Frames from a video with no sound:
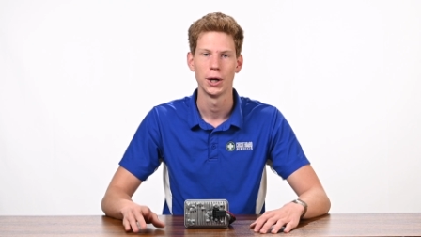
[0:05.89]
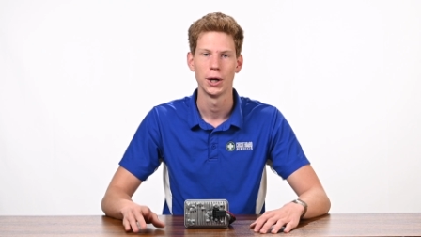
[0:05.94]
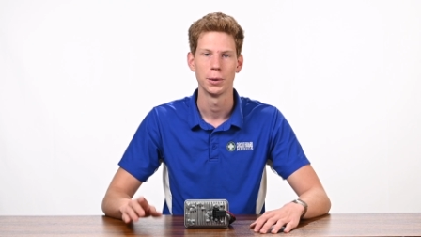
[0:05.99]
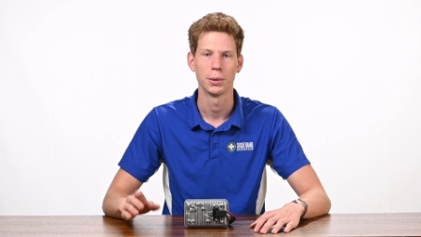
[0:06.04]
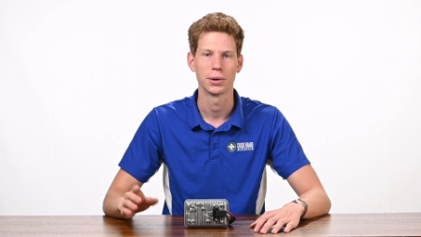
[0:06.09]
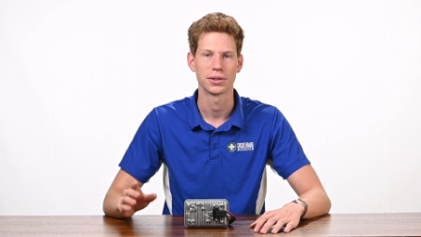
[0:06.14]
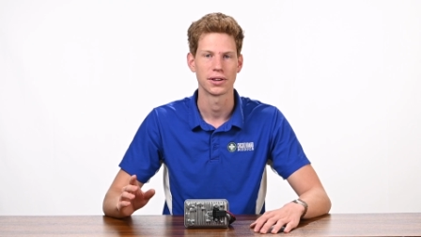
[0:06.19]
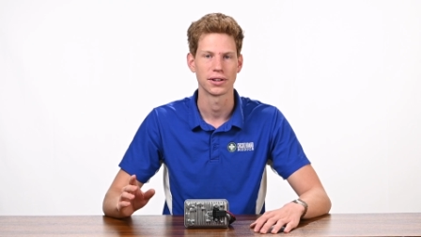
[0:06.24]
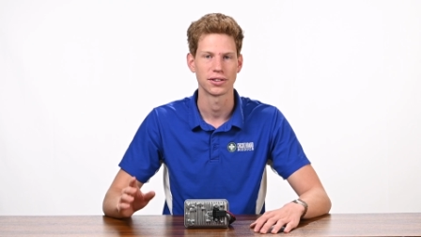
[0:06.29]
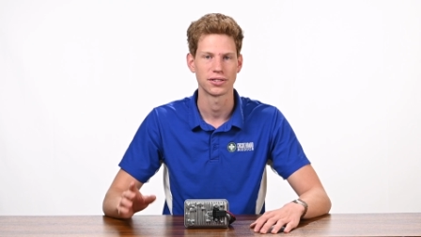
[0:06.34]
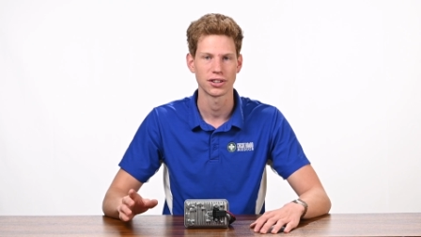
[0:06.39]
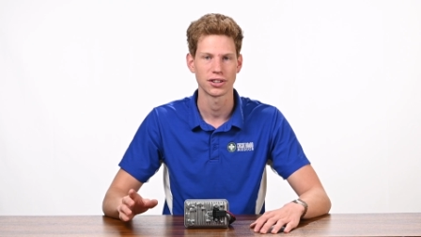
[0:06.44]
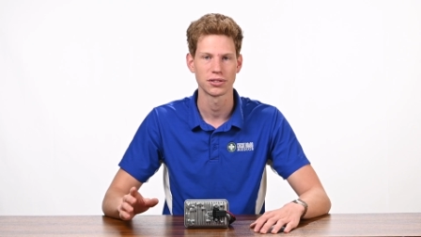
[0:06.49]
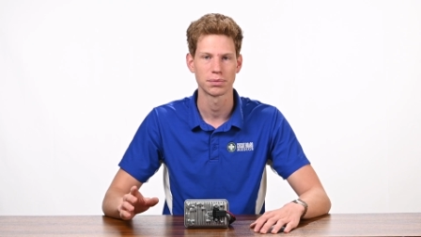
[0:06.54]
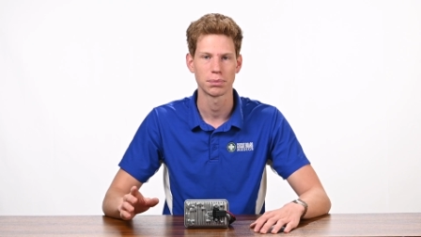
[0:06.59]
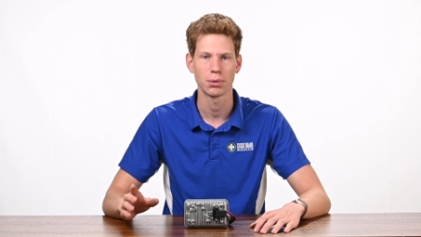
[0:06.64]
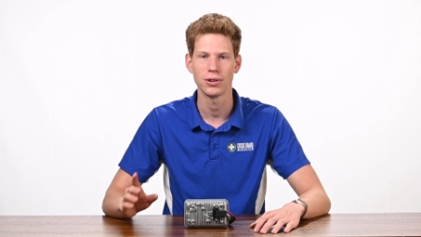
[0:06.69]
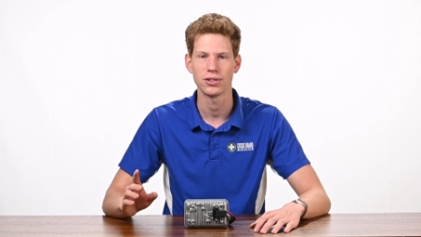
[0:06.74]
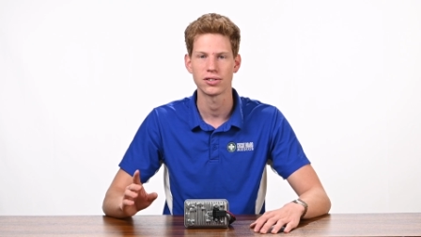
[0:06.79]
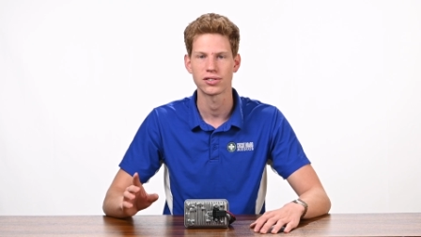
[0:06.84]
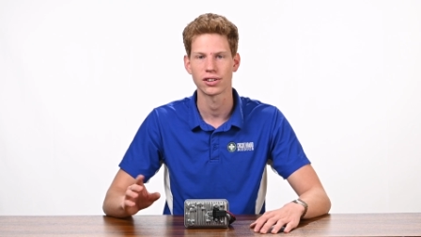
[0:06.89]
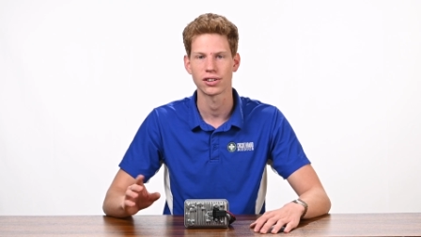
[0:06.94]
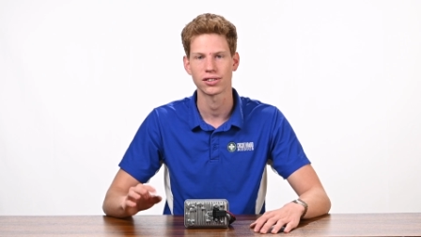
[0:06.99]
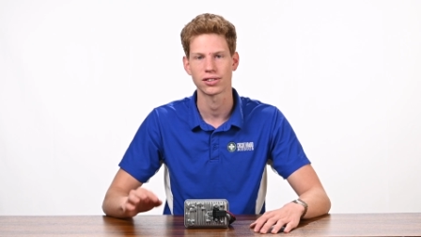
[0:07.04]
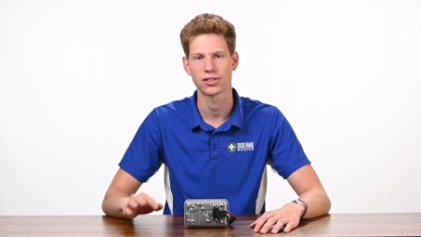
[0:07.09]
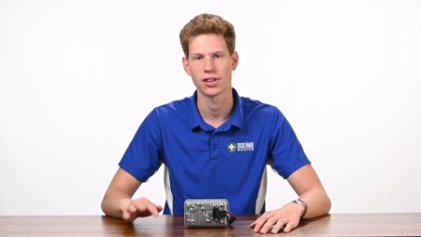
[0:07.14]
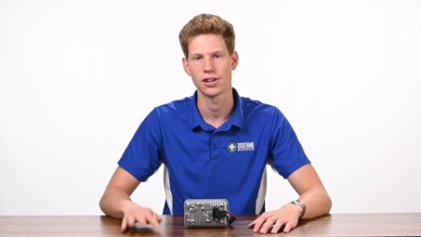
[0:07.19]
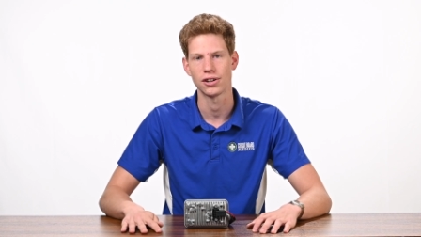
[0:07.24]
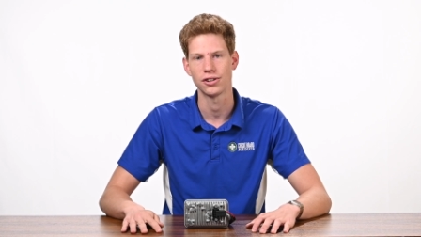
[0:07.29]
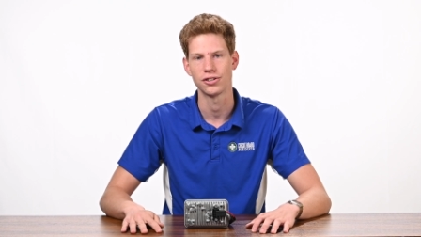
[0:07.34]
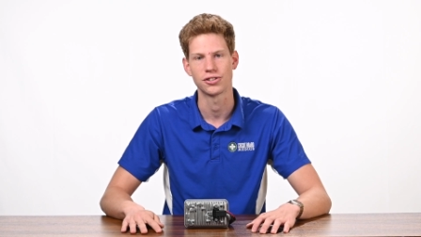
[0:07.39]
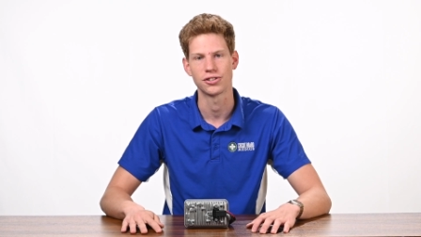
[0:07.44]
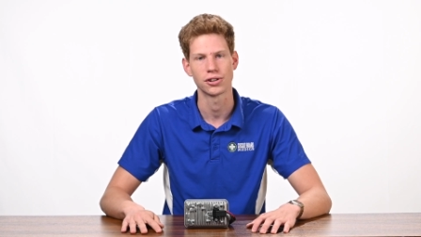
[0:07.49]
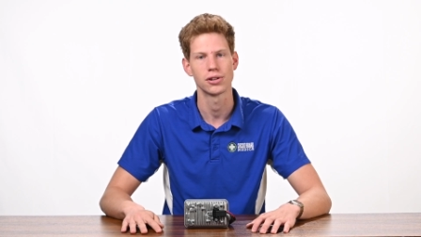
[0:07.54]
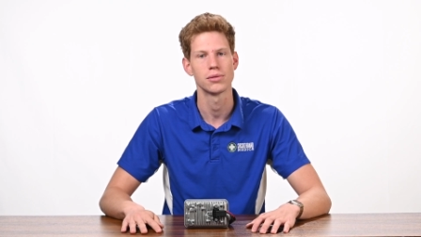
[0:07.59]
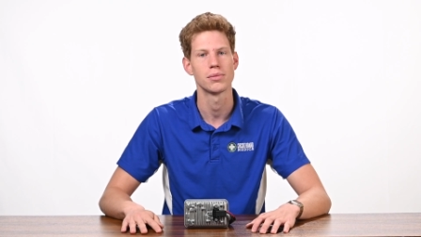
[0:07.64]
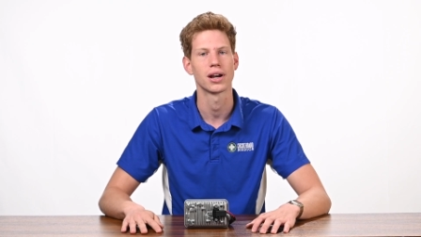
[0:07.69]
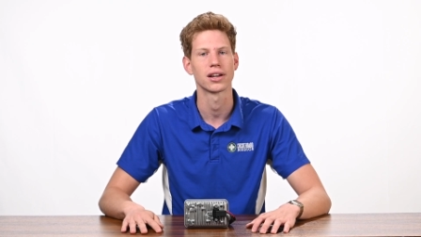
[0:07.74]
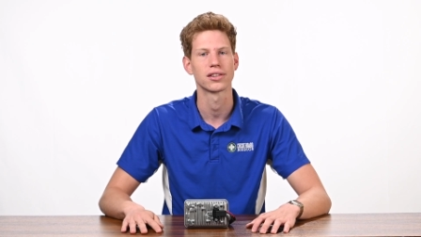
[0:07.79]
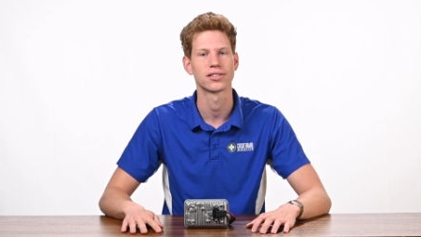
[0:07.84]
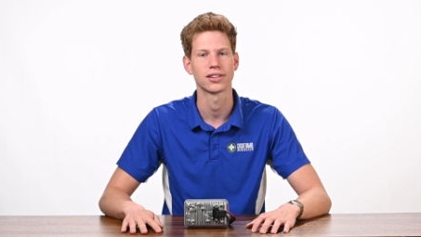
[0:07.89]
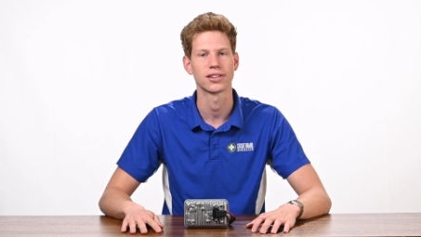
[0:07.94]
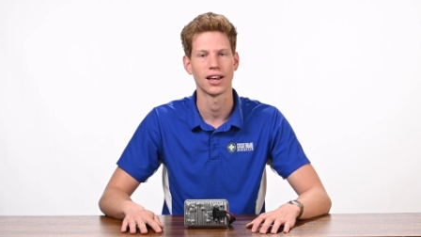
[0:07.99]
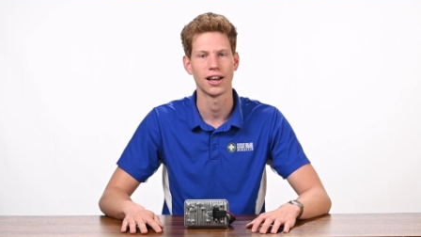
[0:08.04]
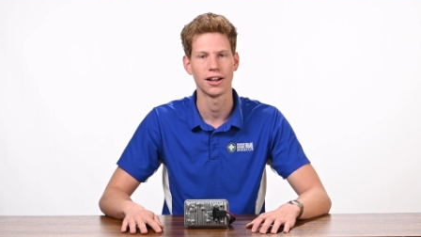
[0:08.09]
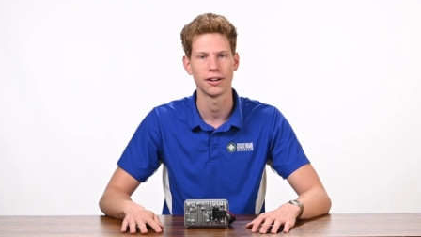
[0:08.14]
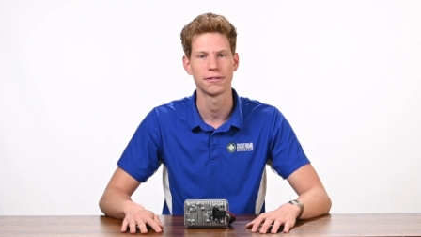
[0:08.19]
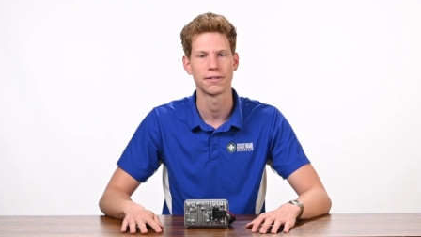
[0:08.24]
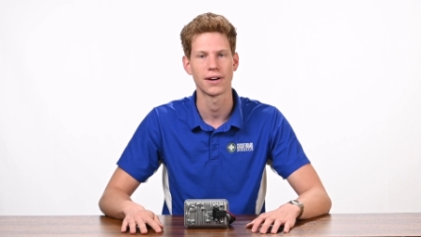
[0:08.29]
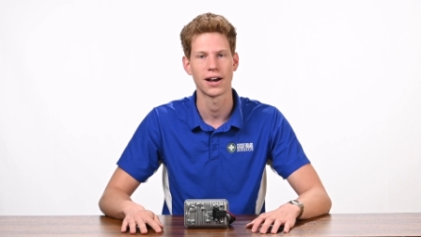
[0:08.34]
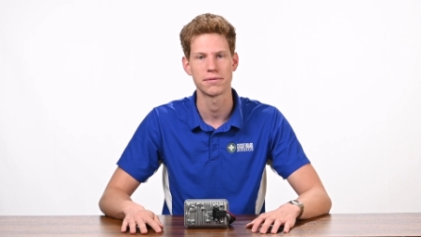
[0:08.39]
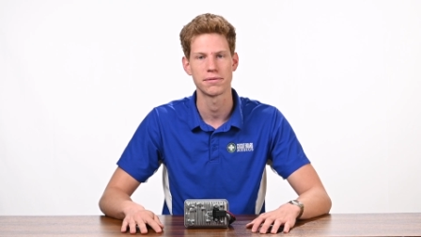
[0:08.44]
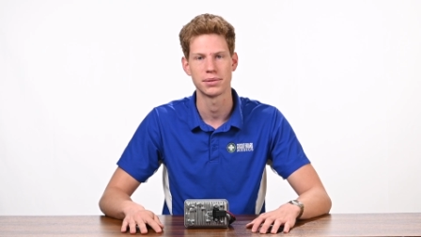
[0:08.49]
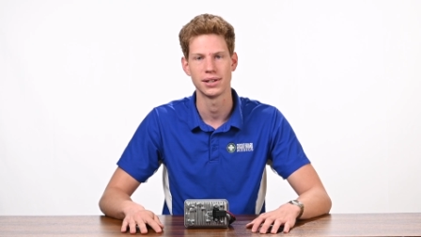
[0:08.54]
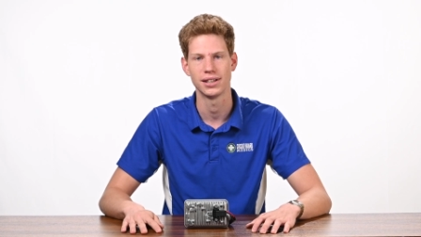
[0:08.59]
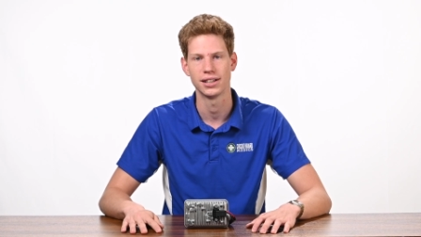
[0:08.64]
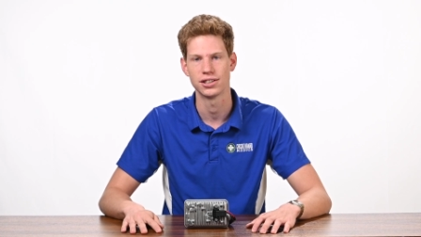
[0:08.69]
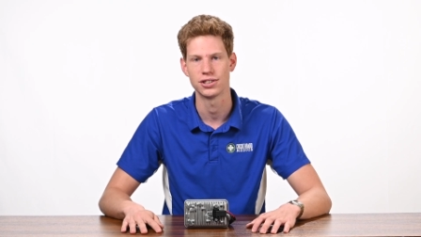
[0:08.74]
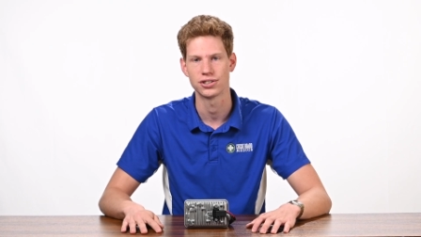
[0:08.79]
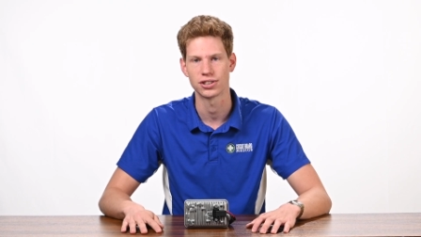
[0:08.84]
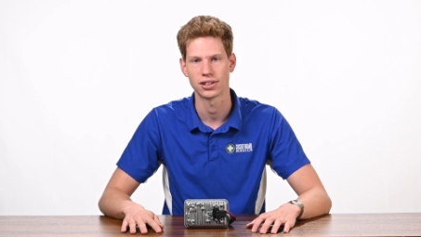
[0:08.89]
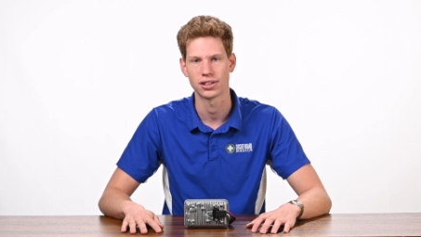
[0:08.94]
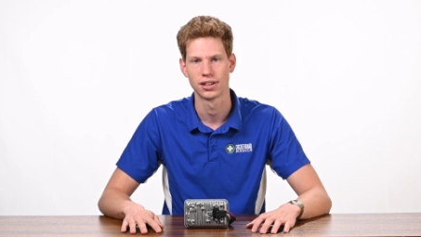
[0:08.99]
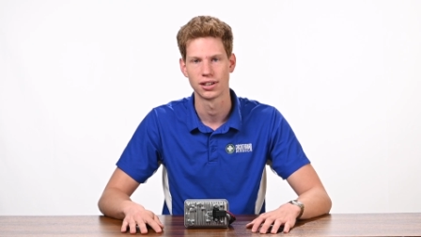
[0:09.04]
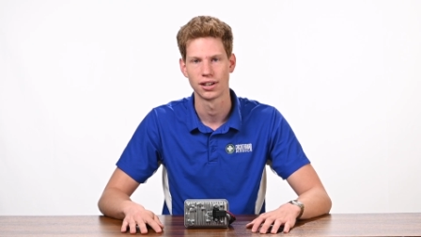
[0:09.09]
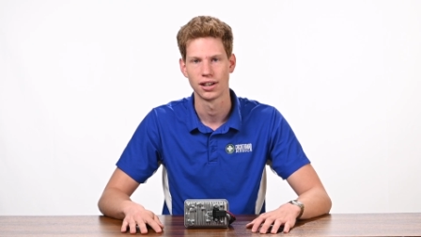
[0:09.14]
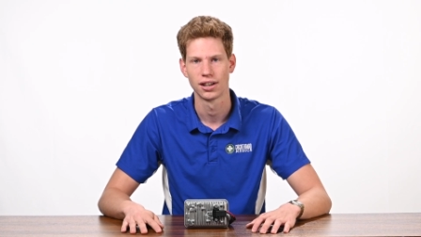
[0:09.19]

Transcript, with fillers: with the 6.6 liter Duramax L5P engine.